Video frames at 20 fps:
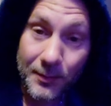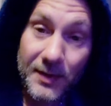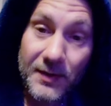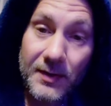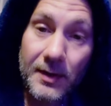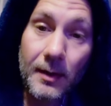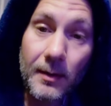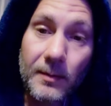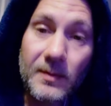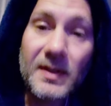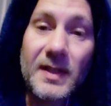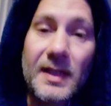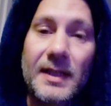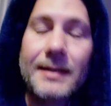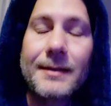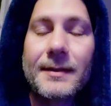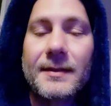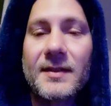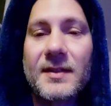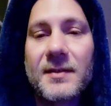the reason I'm
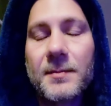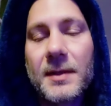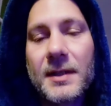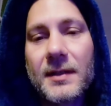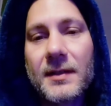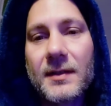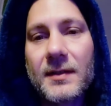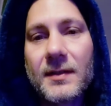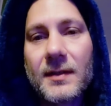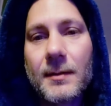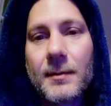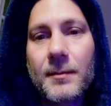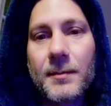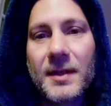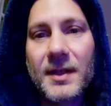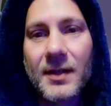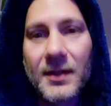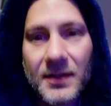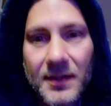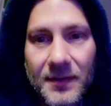saying this is because
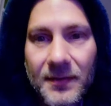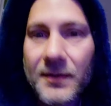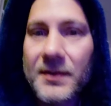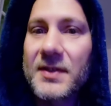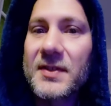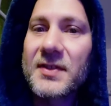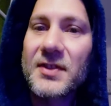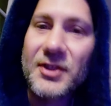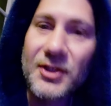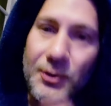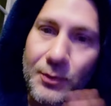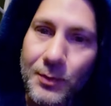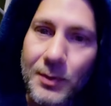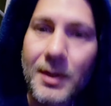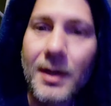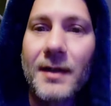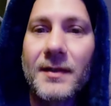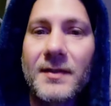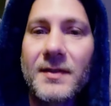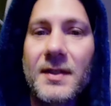of all this
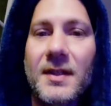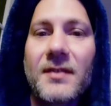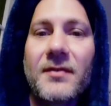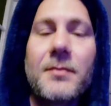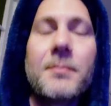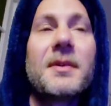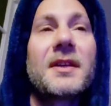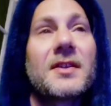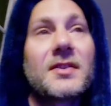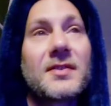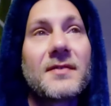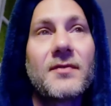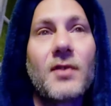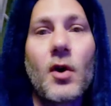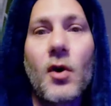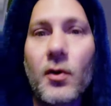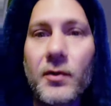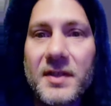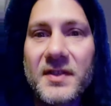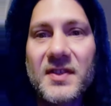QAnon stuff, and because of
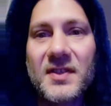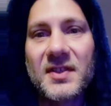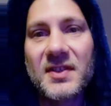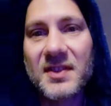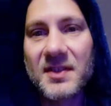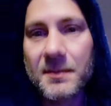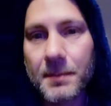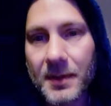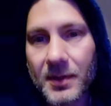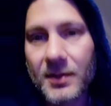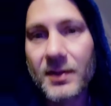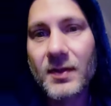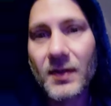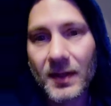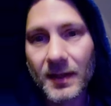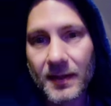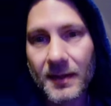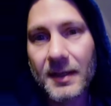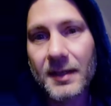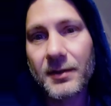all these
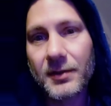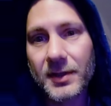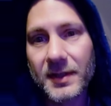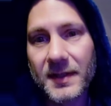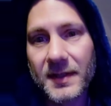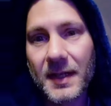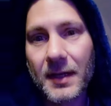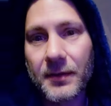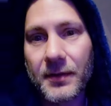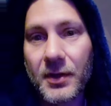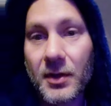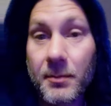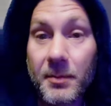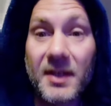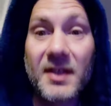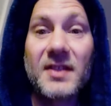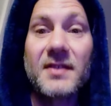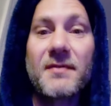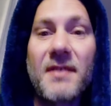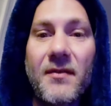conspiracy theories out there, and
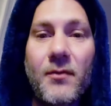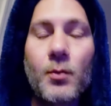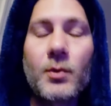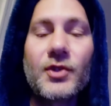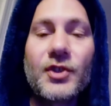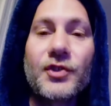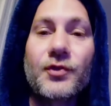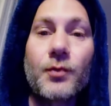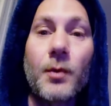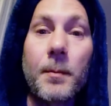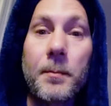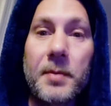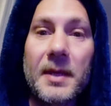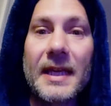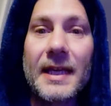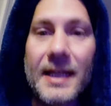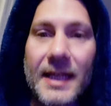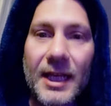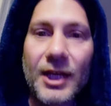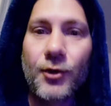because of everyone just
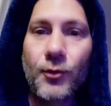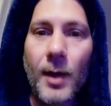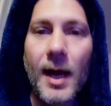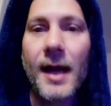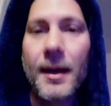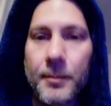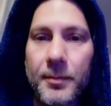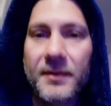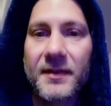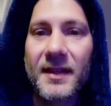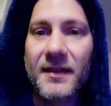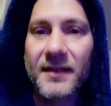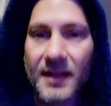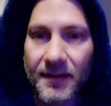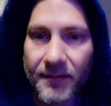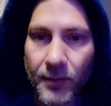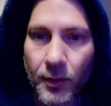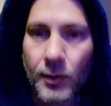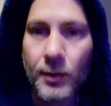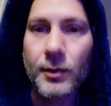repeating crap that
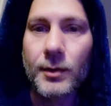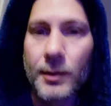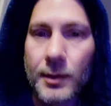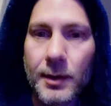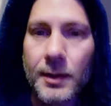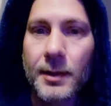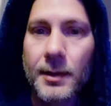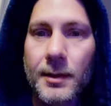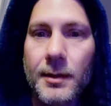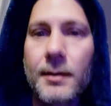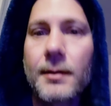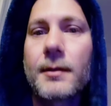they've heard,